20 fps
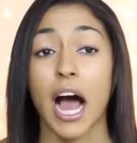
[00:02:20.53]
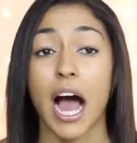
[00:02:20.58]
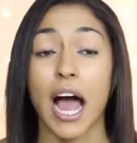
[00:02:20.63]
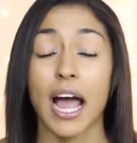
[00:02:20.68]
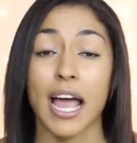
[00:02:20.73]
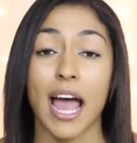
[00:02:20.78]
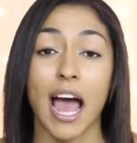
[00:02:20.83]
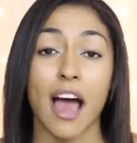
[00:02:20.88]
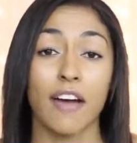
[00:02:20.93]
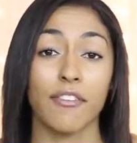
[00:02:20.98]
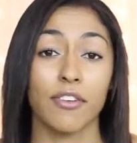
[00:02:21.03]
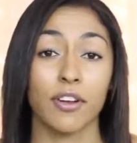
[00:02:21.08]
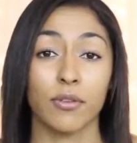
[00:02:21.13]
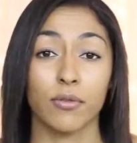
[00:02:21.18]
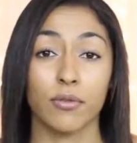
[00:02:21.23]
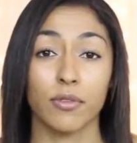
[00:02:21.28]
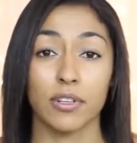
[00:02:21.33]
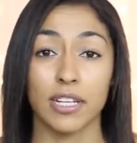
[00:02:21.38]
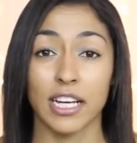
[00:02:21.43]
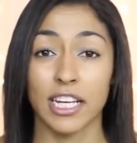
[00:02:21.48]
I haven't
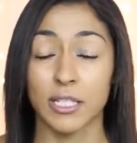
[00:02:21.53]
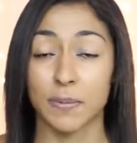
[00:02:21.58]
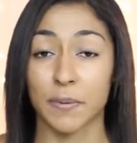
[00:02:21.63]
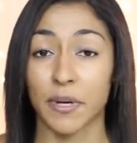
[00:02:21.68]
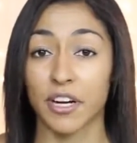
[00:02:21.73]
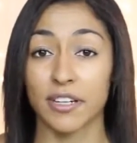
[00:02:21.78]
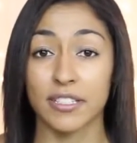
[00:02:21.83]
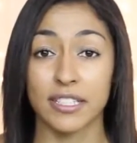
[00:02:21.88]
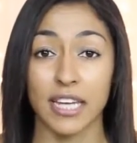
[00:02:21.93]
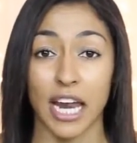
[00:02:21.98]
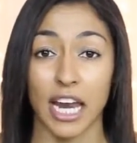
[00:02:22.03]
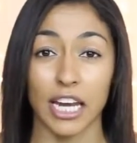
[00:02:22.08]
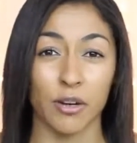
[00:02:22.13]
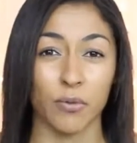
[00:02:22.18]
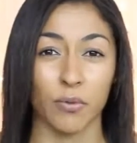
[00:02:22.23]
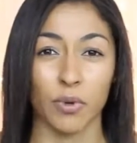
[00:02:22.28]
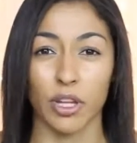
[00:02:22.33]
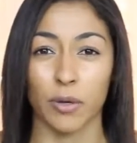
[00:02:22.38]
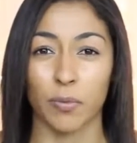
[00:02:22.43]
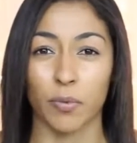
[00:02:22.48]
experienced
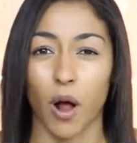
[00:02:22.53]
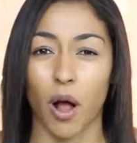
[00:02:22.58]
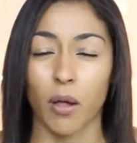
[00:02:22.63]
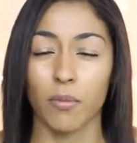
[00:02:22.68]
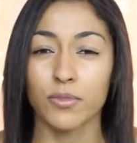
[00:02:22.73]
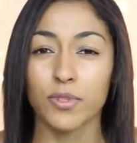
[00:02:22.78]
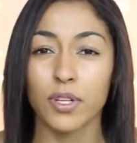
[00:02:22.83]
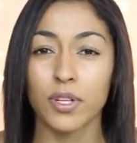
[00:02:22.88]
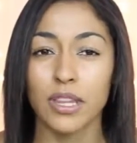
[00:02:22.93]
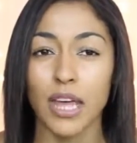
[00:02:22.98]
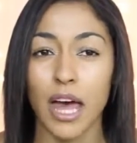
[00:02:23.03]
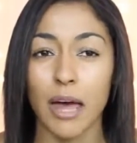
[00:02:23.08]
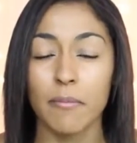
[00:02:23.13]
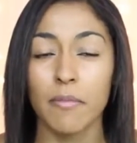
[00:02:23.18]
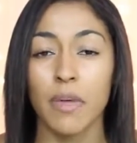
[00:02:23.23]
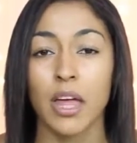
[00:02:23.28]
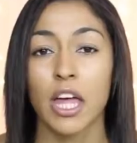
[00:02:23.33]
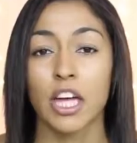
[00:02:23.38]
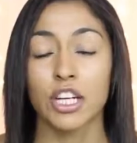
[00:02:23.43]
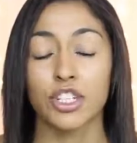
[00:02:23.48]
any really problems with
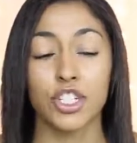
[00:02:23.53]
them.